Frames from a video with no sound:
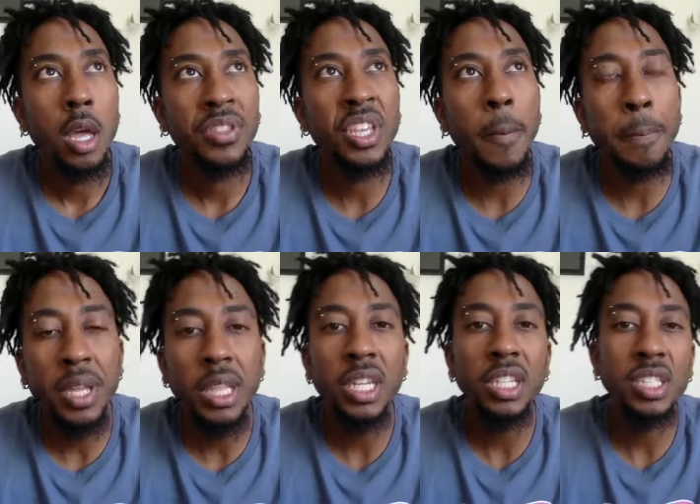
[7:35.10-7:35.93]
the
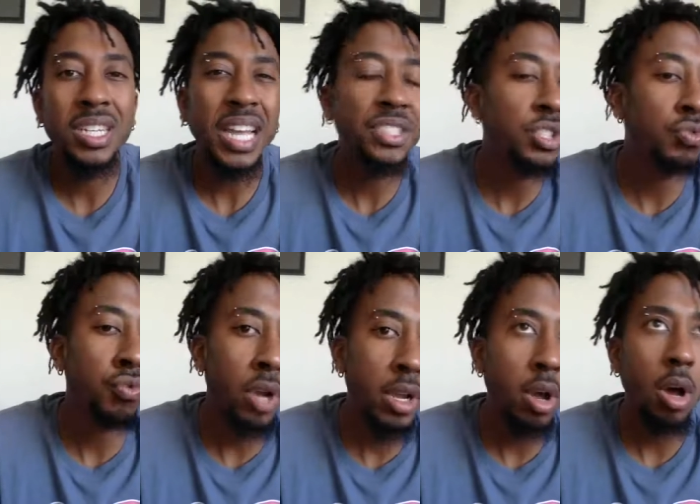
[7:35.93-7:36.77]
ability to not just
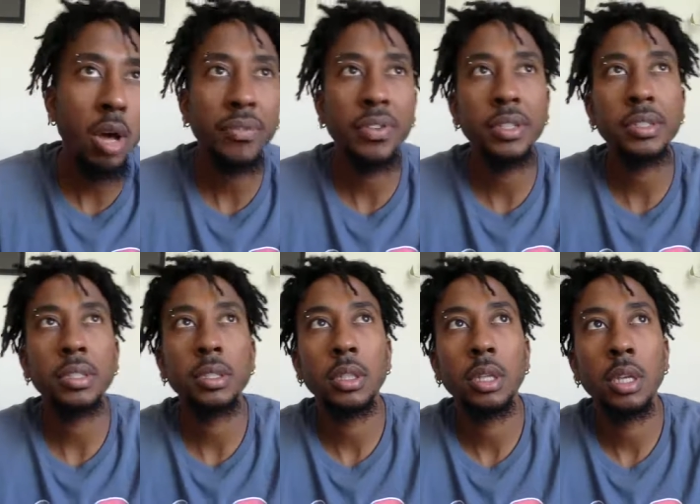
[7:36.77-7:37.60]
run an offense,
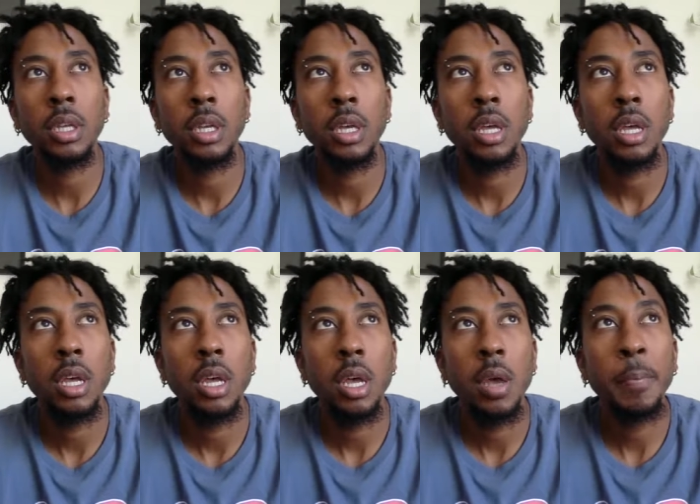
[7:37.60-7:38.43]

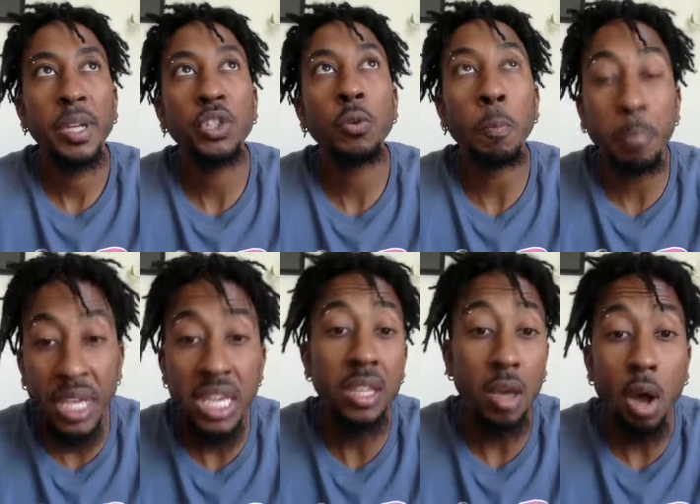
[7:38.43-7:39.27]
but to
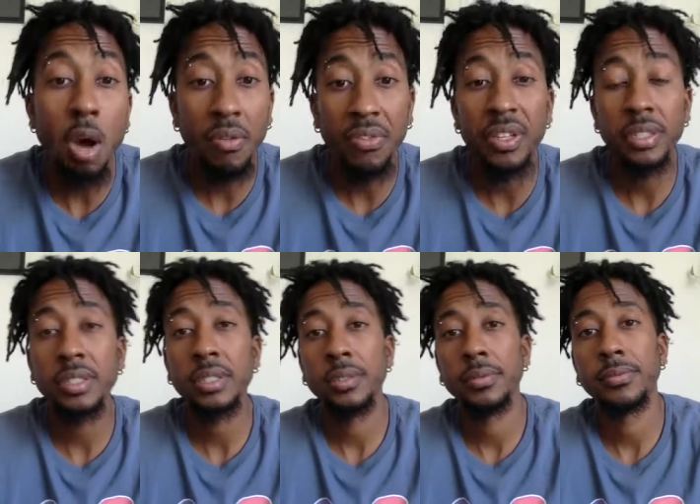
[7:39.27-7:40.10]
be the
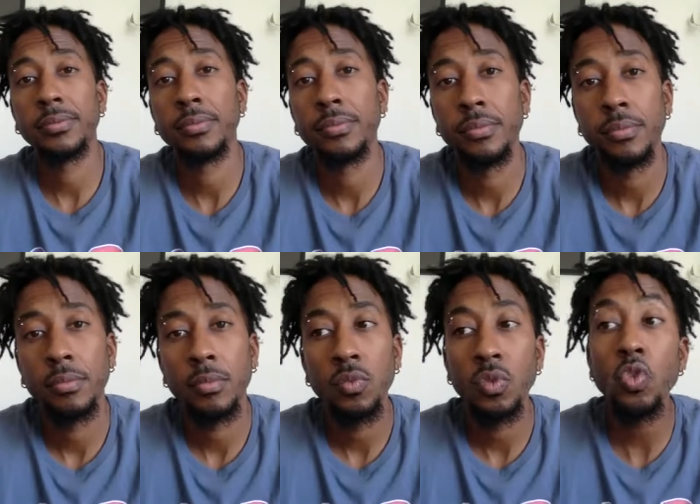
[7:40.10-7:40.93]
offense.
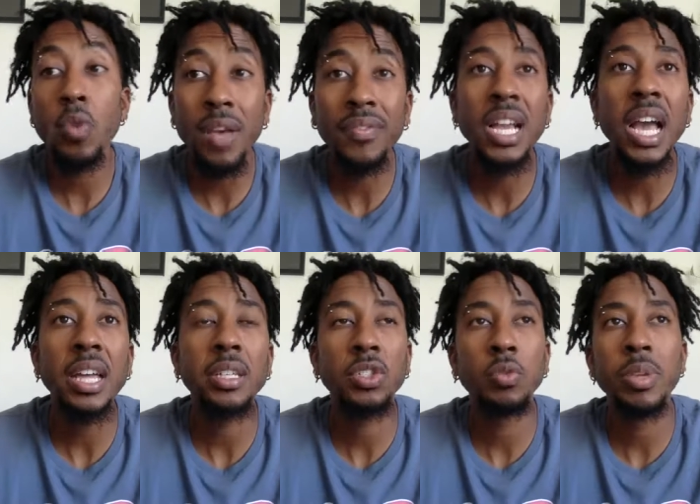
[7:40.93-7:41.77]
You have got
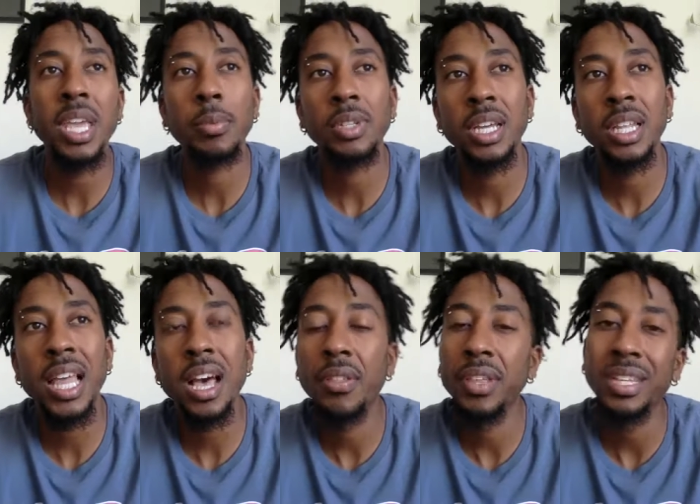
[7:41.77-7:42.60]
to be able to
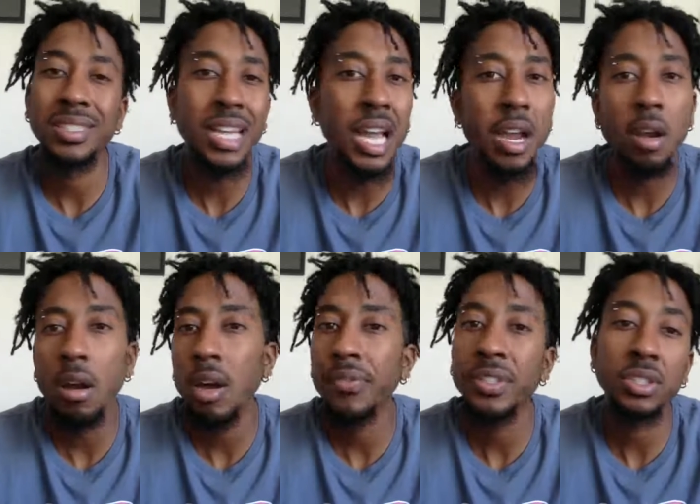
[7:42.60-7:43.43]
allow the entire
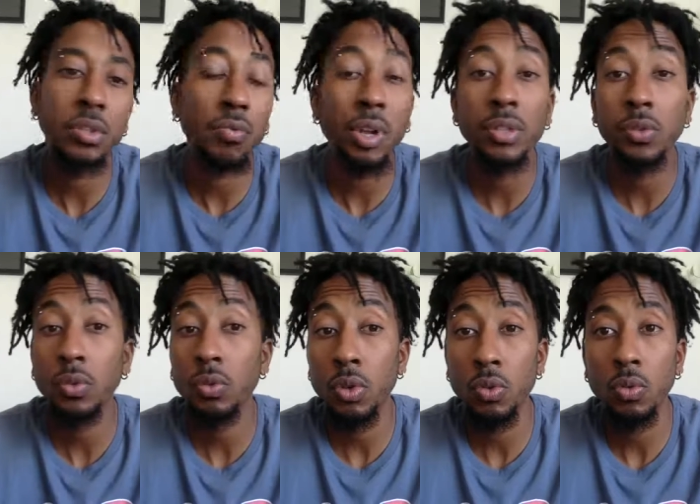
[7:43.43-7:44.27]
offense to run through
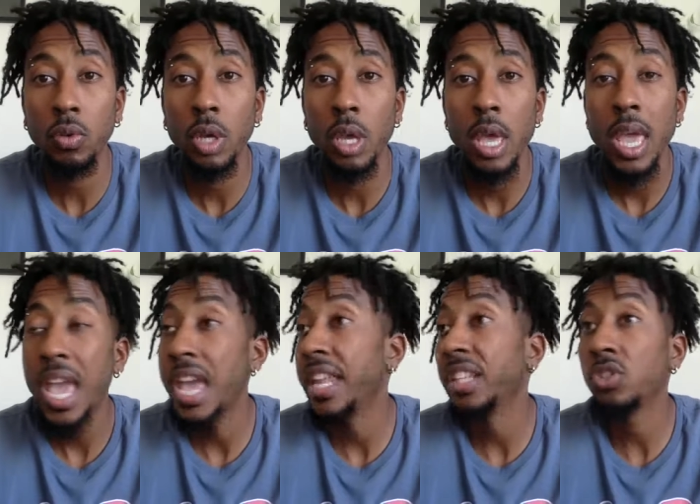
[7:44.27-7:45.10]
you,
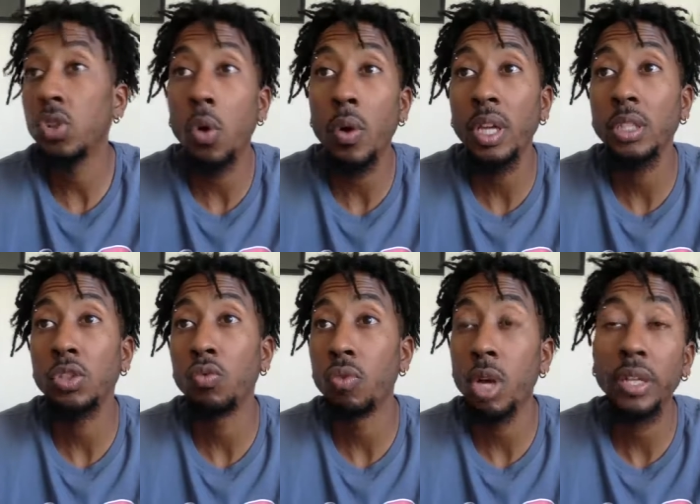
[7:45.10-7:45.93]
and it's going to
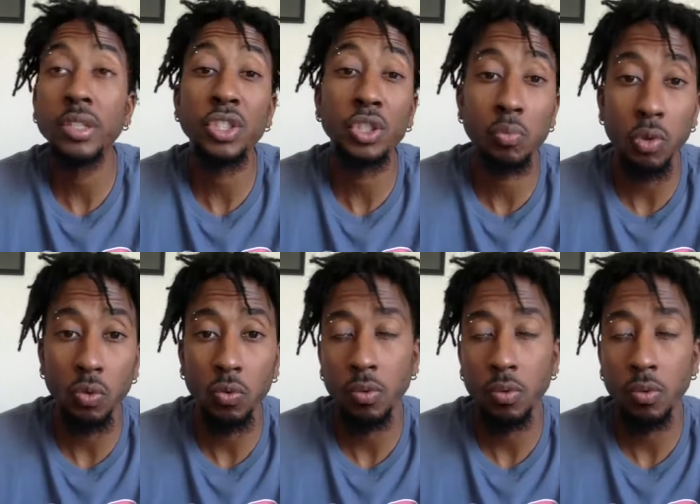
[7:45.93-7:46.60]
run smooth.